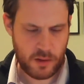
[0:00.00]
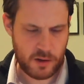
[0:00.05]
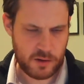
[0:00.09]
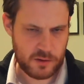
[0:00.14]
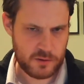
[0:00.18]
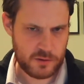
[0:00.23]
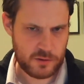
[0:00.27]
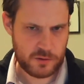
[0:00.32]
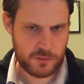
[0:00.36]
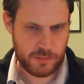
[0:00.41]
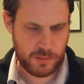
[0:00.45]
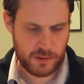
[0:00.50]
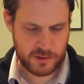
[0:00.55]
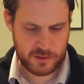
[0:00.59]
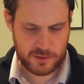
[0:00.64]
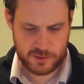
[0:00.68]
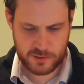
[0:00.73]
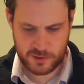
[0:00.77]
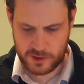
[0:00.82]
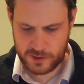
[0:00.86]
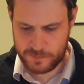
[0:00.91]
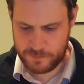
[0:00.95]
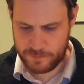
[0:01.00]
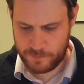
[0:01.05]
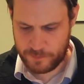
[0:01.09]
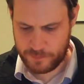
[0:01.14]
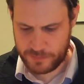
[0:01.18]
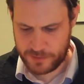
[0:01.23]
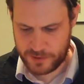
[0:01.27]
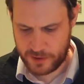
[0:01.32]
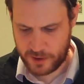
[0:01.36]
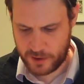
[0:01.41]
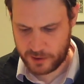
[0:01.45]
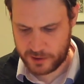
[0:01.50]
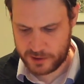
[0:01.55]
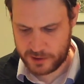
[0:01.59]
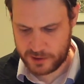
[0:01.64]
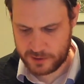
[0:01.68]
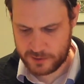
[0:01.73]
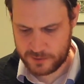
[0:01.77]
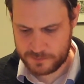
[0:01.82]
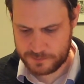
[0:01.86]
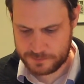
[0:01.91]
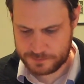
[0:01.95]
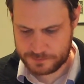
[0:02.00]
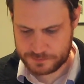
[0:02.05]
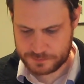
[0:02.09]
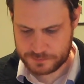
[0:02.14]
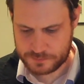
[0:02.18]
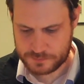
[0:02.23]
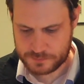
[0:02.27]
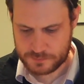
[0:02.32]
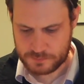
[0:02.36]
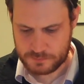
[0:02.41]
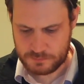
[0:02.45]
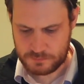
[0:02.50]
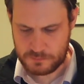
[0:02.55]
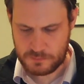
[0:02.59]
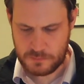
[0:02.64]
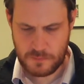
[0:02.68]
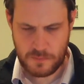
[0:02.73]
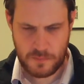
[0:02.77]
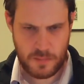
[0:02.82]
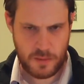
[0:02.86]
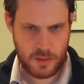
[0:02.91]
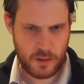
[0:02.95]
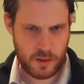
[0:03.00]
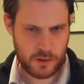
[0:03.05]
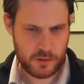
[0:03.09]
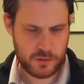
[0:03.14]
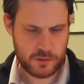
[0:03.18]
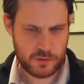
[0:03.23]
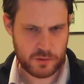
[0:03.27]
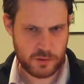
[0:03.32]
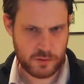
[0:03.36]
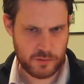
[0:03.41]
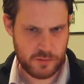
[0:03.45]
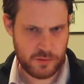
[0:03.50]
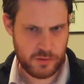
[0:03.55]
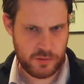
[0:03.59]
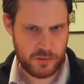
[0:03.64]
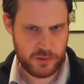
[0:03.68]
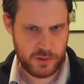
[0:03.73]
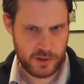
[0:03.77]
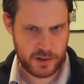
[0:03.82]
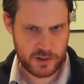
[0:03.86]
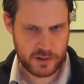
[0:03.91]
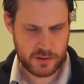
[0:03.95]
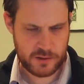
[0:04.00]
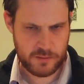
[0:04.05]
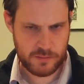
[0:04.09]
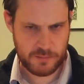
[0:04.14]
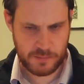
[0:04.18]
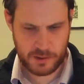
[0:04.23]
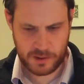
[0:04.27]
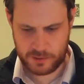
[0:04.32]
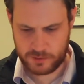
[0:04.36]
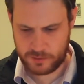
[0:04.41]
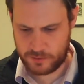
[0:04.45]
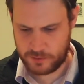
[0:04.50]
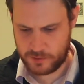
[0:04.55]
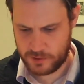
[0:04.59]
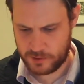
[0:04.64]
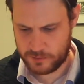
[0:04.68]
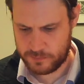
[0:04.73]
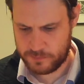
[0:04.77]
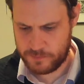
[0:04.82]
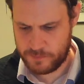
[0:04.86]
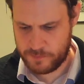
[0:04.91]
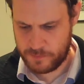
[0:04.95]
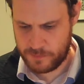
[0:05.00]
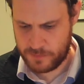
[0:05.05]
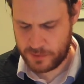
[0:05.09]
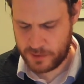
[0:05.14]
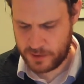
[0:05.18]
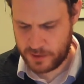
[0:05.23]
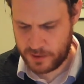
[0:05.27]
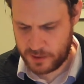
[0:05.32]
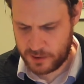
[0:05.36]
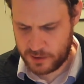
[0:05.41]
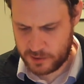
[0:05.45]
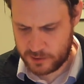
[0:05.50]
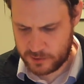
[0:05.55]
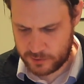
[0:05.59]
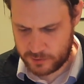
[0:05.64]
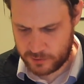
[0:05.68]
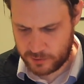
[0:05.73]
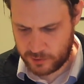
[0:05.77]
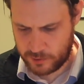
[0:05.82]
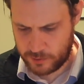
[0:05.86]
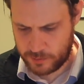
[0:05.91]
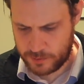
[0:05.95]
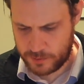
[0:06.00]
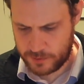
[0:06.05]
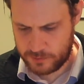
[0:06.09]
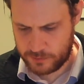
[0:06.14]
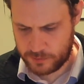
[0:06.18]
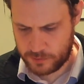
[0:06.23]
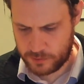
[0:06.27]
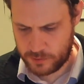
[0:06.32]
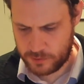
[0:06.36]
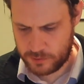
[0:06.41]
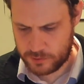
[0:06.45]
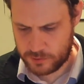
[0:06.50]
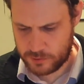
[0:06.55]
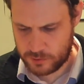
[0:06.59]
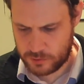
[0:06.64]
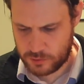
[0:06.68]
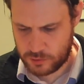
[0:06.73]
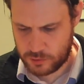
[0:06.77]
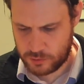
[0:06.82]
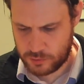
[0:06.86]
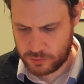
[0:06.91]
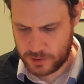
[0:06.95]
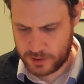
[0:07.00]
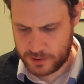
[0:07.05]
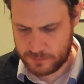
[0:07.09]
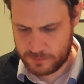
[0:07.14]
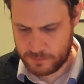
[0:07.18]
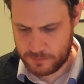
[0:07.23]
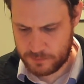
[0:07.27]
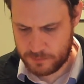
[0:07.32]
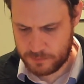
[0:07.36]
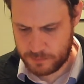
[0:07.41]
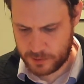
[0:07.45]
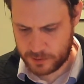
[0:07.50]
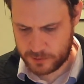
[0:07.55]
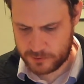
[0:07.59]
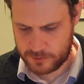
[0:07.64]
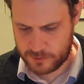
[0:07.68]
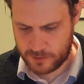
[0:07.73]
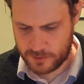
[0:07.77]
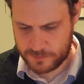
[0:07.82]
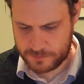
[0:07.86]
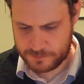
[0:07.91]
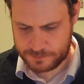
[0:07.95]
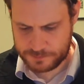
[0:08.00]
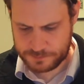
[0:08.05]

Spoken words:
Spicy, honeyed, sort of thick mouthfeel. Syrupy fruit, cream, butter.